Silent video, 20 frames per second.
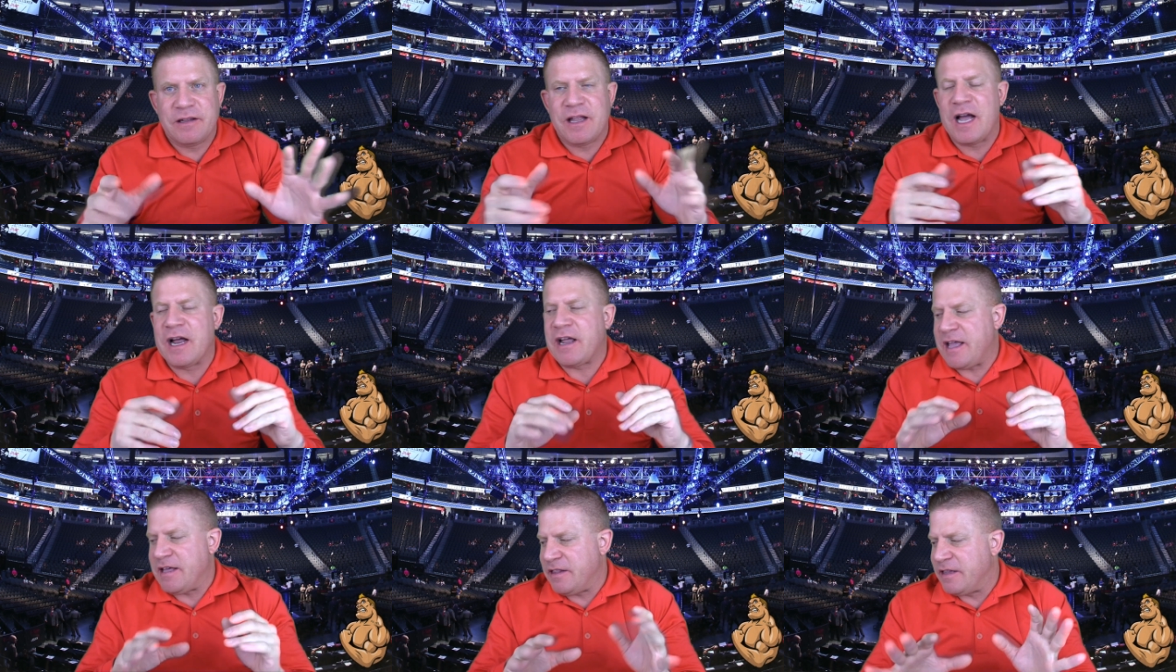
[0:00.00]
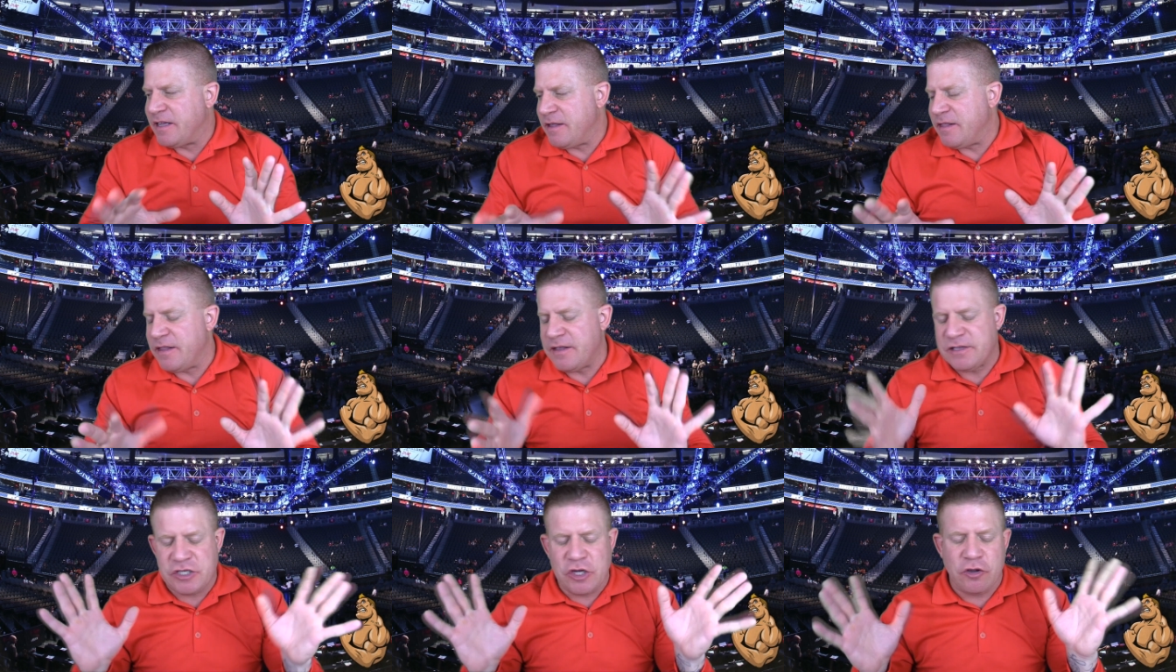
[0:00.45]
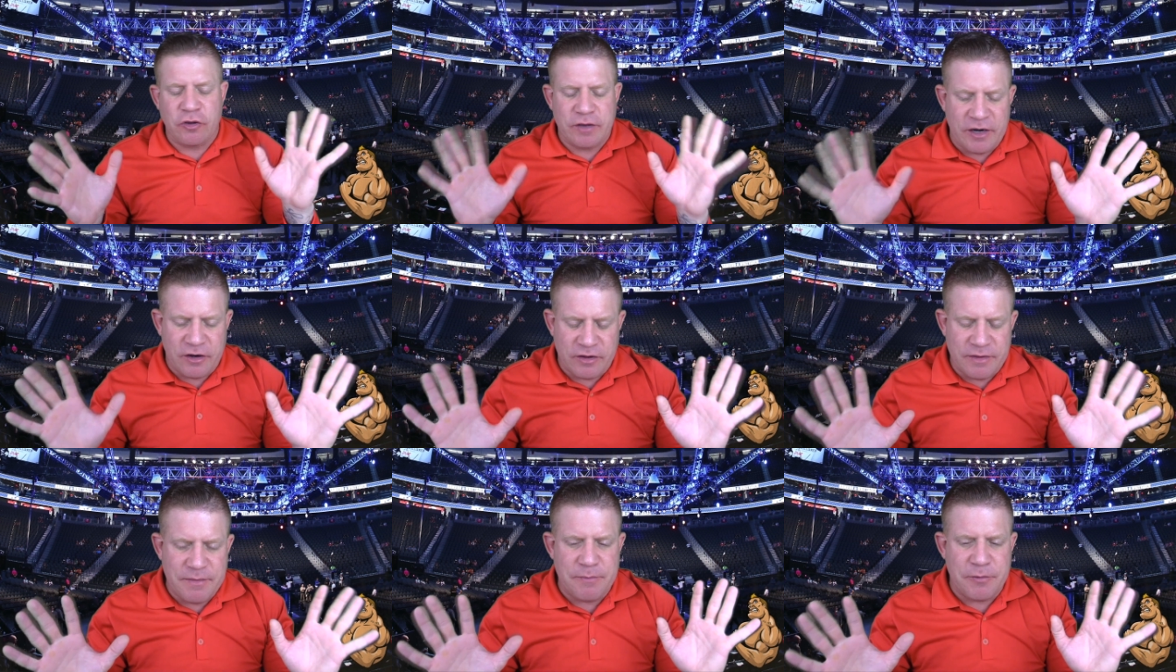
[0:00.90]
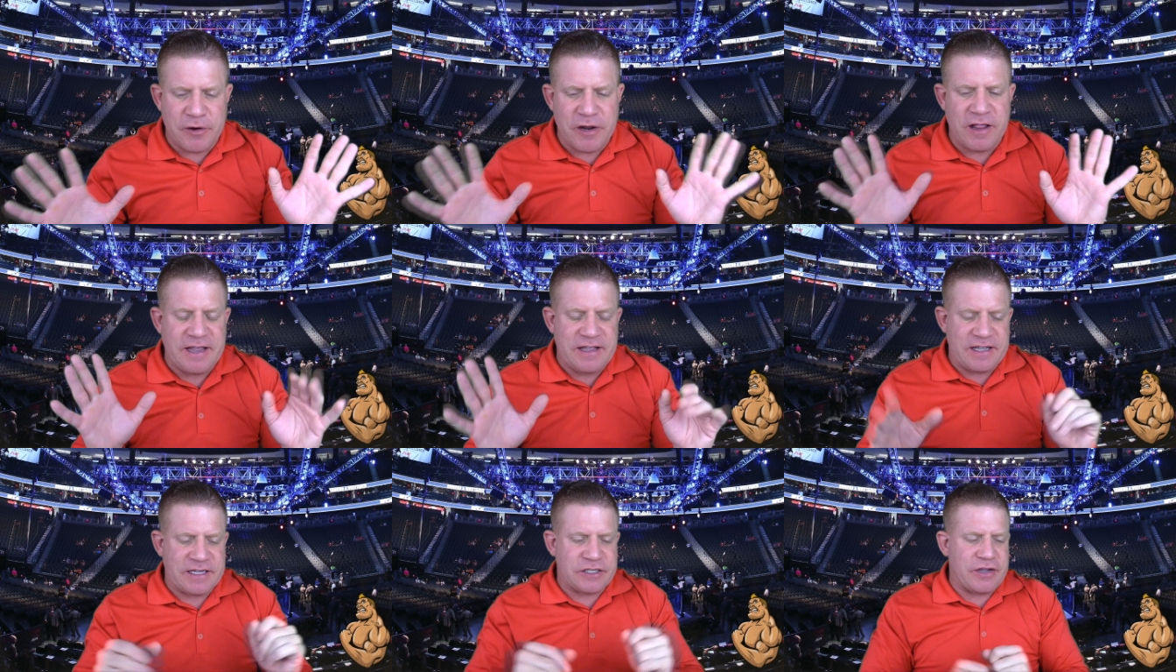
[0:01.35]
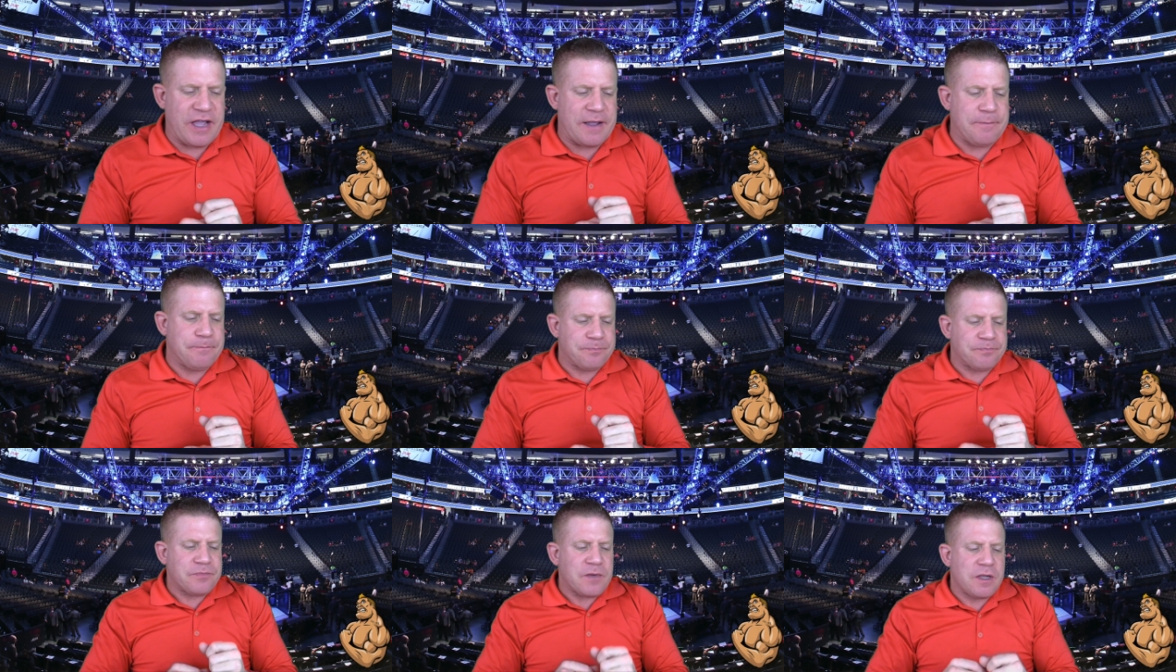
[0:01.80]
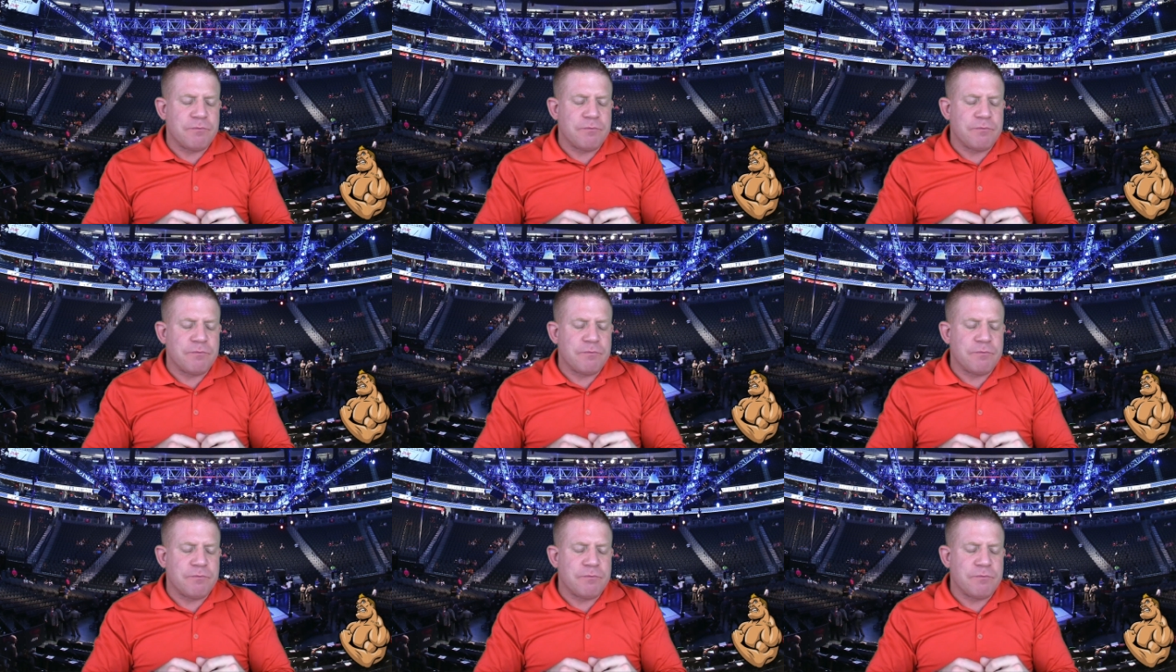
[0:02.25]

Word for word: Okay, so here, let me put it like this, okay?